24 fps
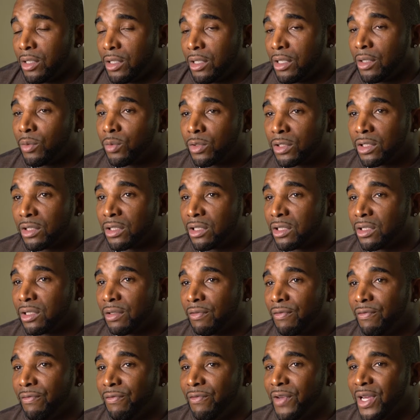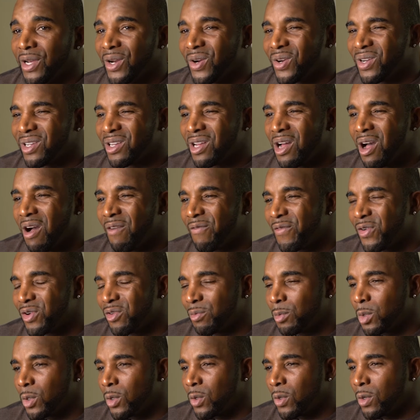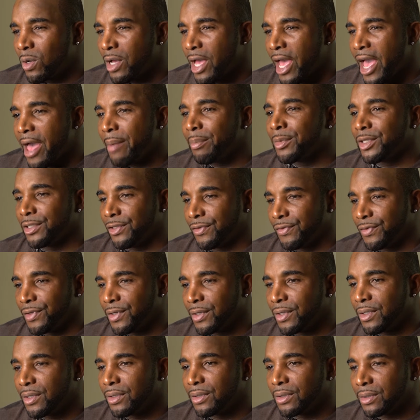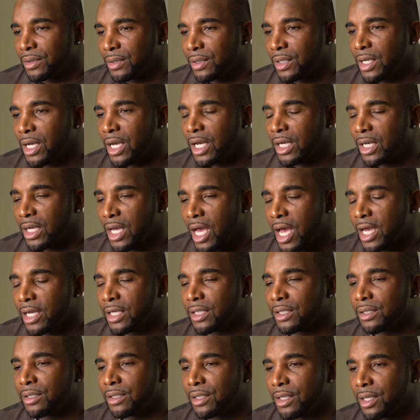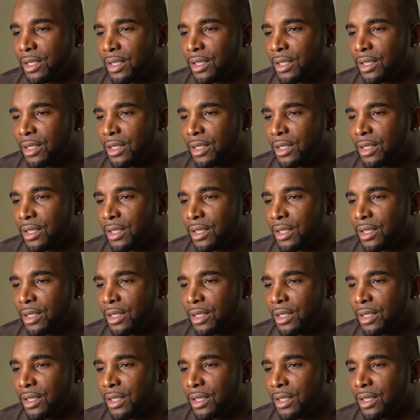It was just a very comfortable atmosphere, I can say.